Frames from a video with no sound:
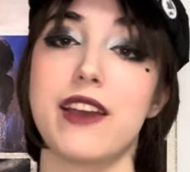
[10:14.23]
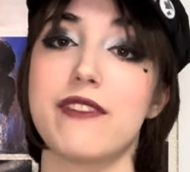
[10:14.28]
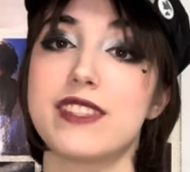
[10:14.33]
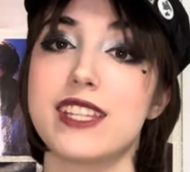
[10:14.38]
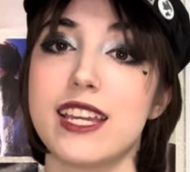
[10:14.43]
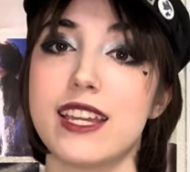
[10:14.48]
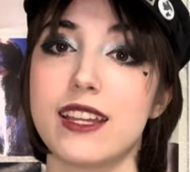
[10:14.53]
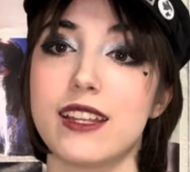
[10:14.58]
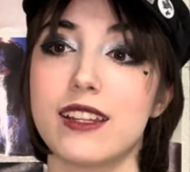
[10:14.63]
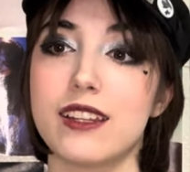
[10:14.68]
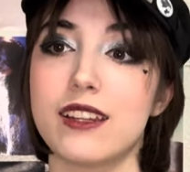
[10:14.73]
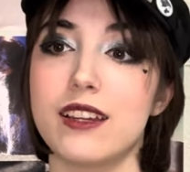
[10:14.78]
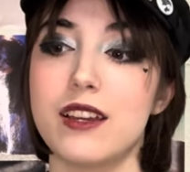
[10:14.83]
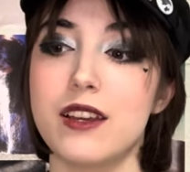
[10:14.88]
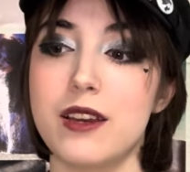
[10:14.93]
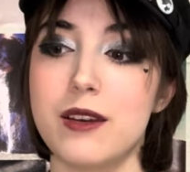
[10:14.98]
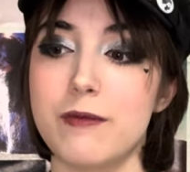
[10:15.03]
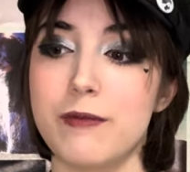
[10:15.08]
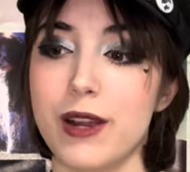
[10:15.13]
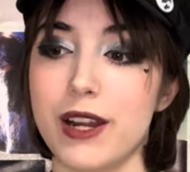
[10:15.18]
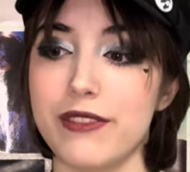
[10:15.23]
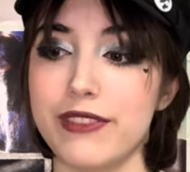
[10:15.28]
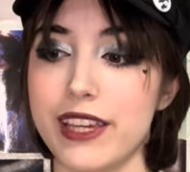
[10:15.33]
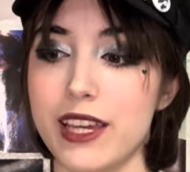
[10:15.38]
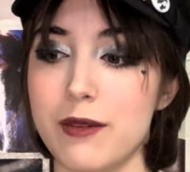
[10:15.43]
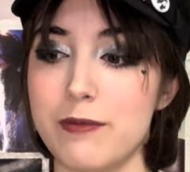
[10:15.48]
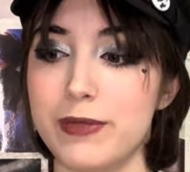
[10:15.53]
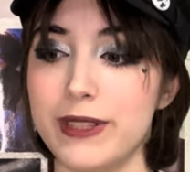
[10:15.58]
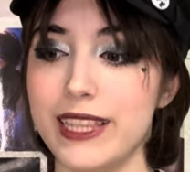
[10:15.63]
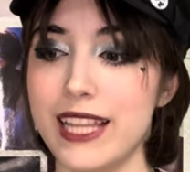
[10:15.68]
I've taken part of like
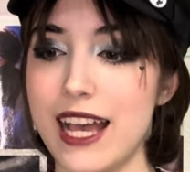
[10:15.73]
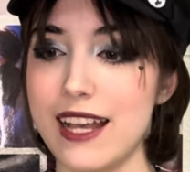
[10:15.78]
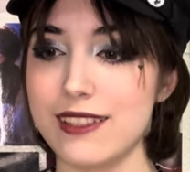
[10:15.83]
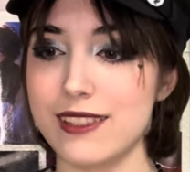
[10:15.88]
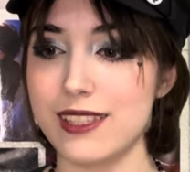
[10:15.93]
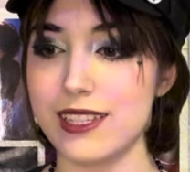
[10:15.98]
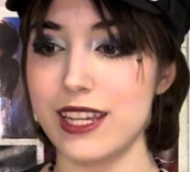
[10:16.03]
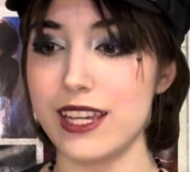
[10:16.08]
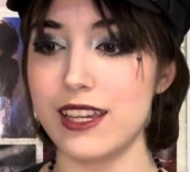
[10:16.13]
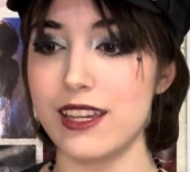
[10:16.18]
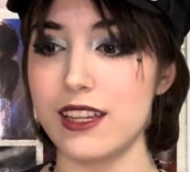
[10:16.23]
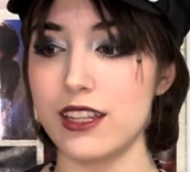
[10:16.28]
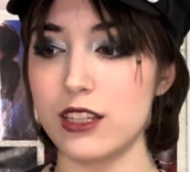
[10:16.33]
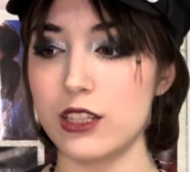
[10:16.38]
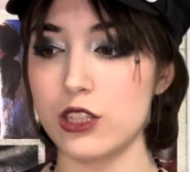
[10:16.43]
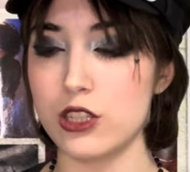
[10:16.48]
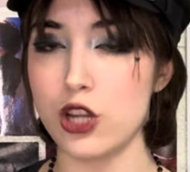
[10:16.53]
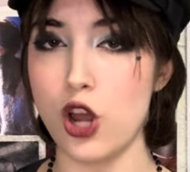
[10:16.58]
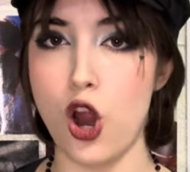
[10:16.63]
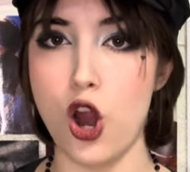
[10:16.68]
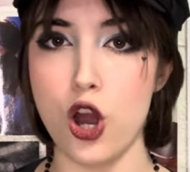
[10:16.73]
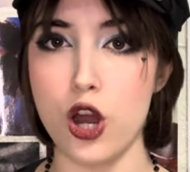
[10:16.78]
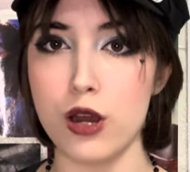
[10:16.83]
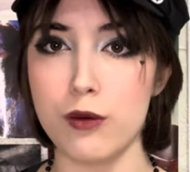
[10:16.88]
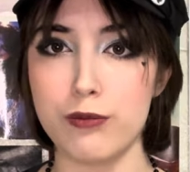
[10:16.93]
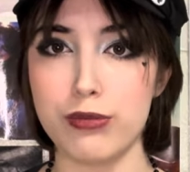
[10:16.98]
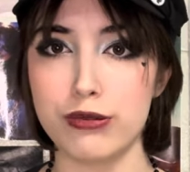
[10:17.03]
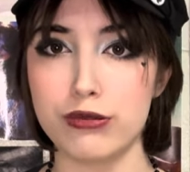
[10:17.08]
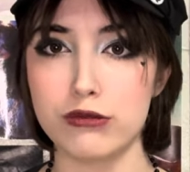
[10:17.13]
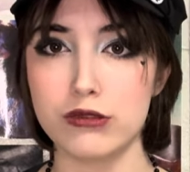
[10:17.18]
a plastic
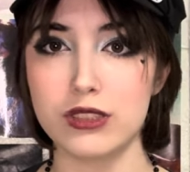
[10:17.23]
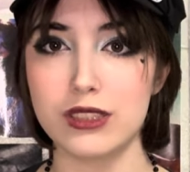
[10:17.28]
tarp,